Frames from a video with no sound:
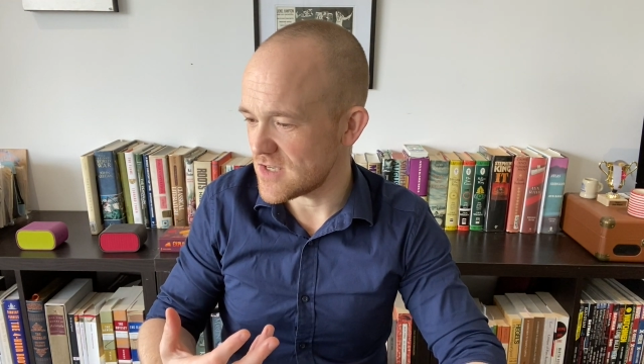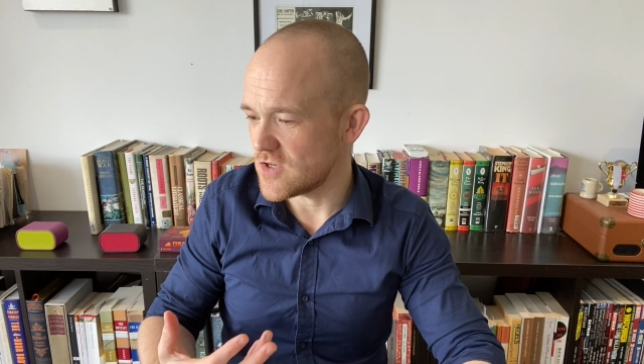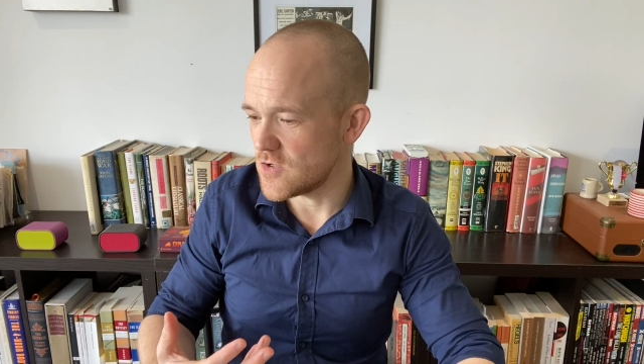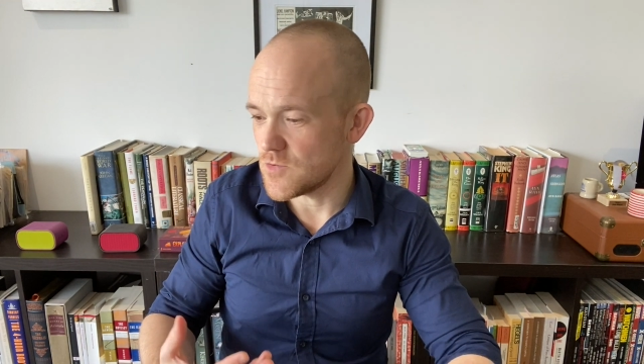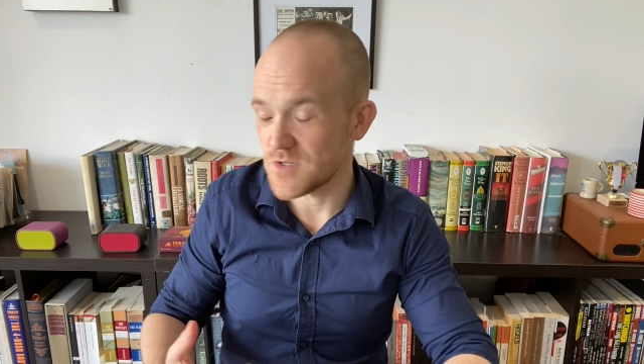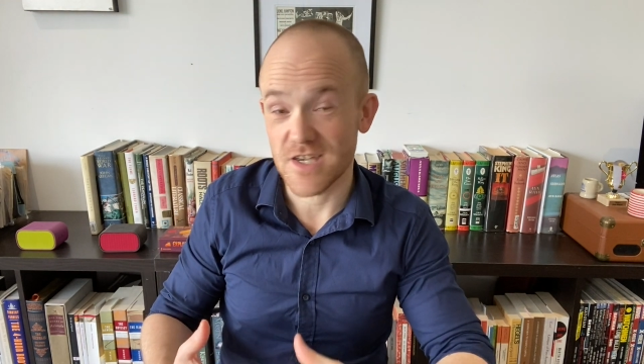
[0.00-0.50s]

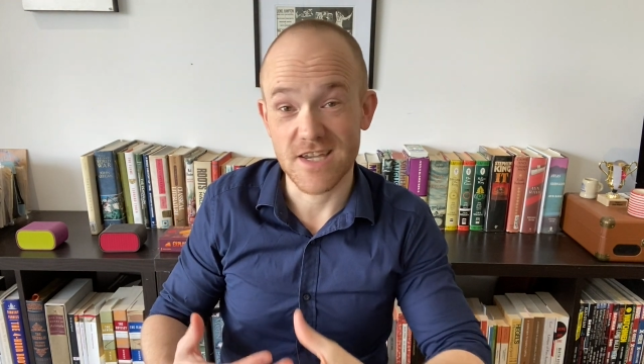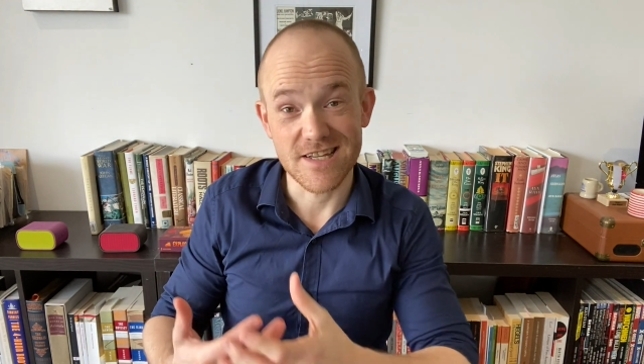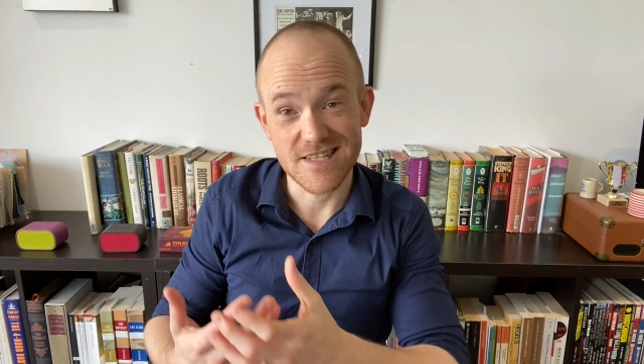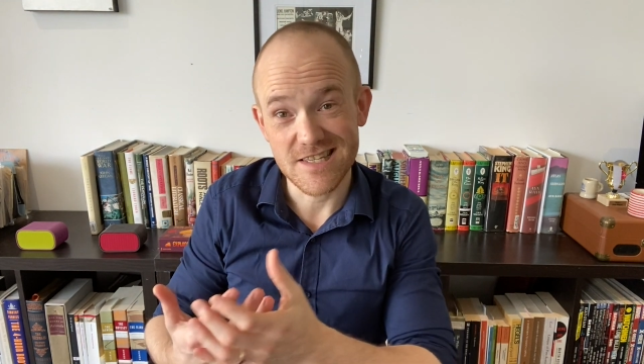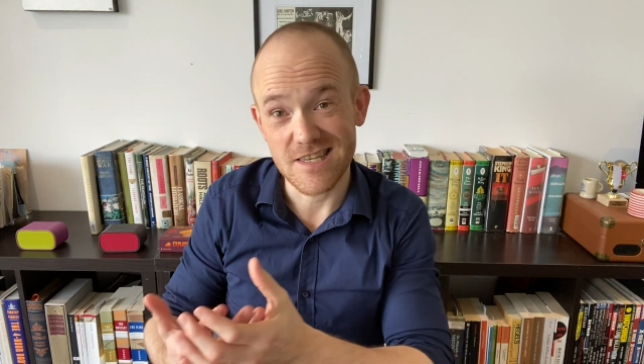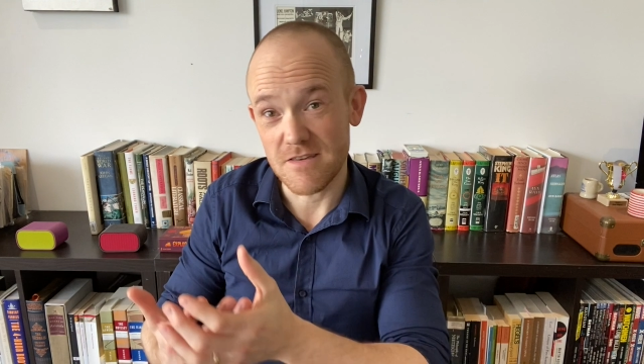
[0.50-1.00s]
using
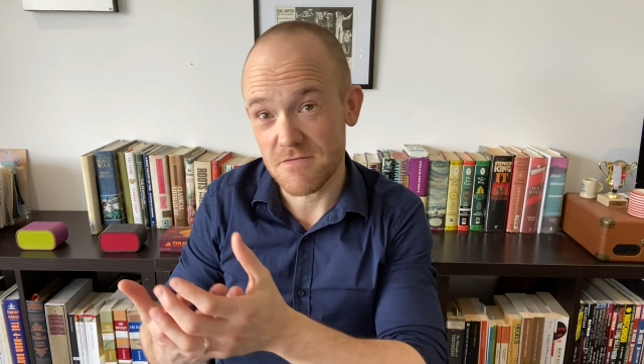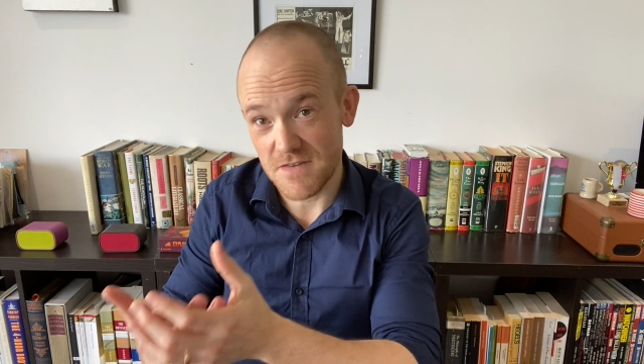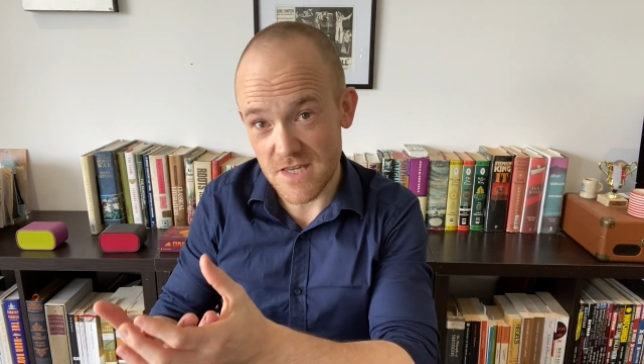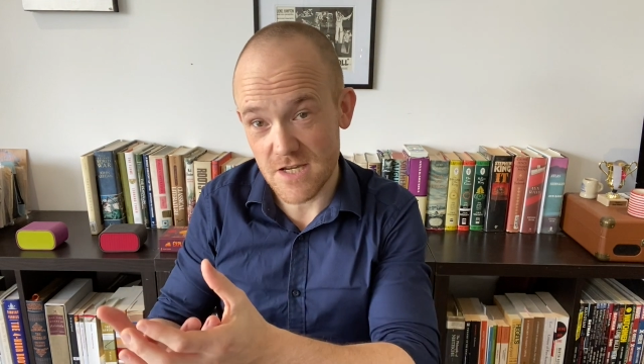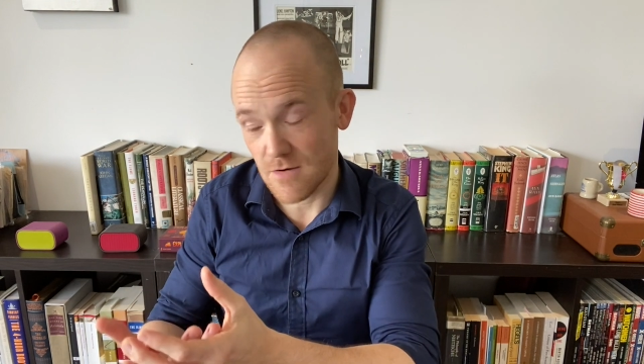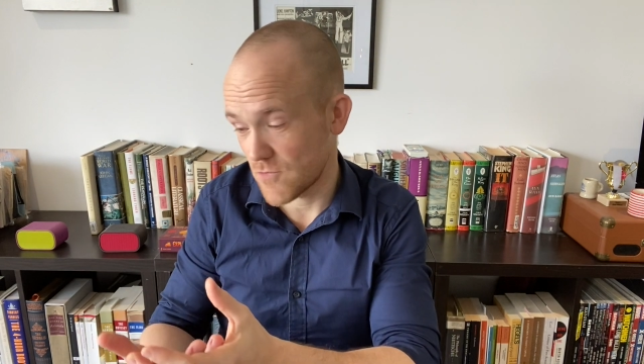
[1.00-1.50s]

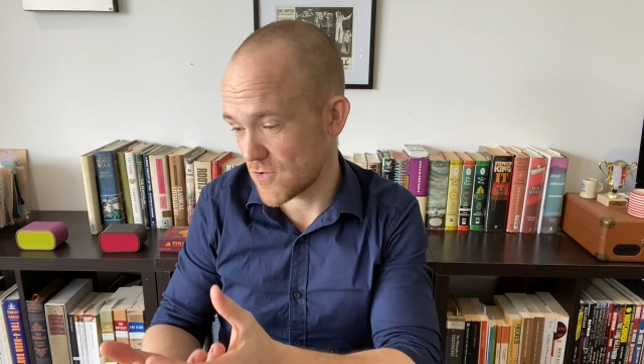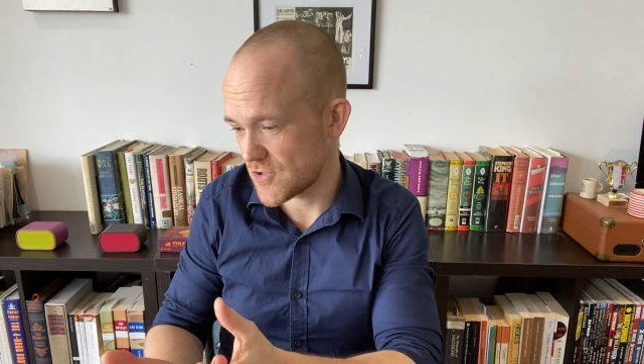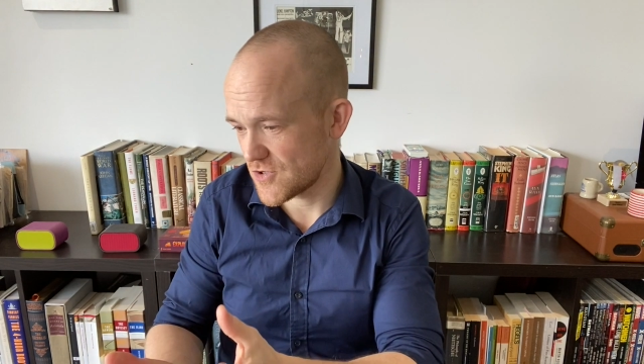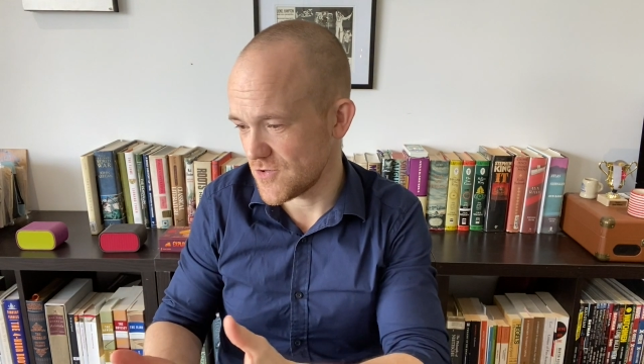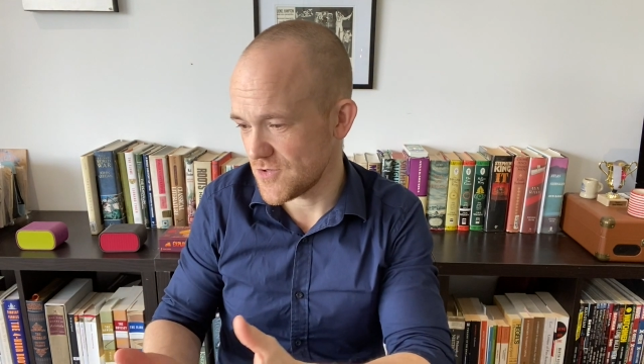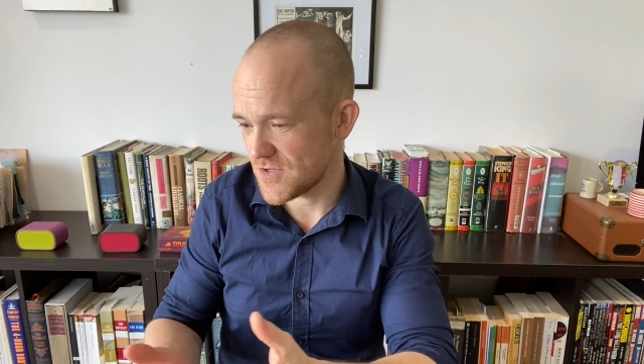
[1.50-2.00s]
TV
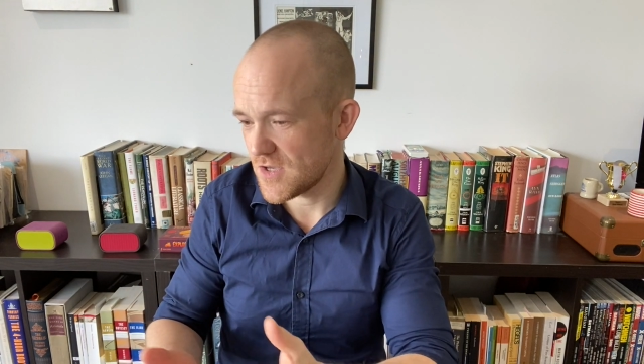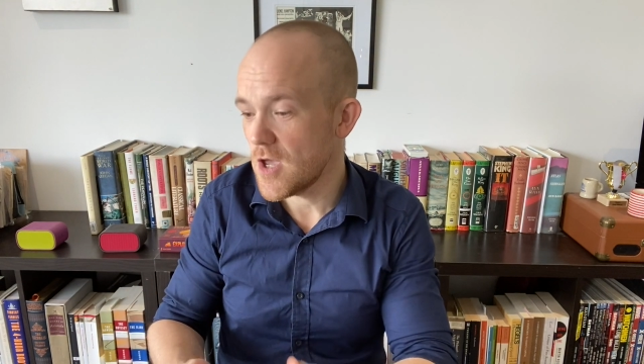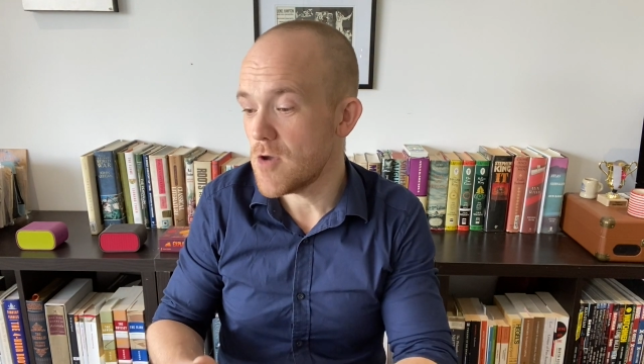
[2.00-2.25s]
commercials,